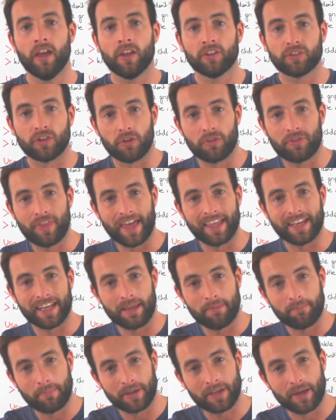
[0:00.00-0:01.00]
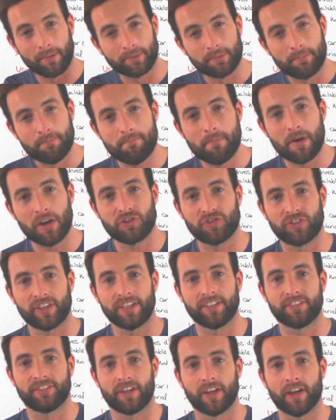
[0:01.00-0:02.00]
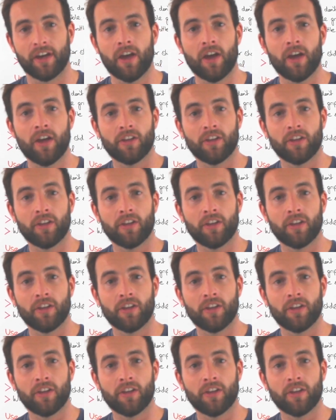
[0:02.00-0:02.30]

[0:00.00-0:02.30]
so then it becomes much easier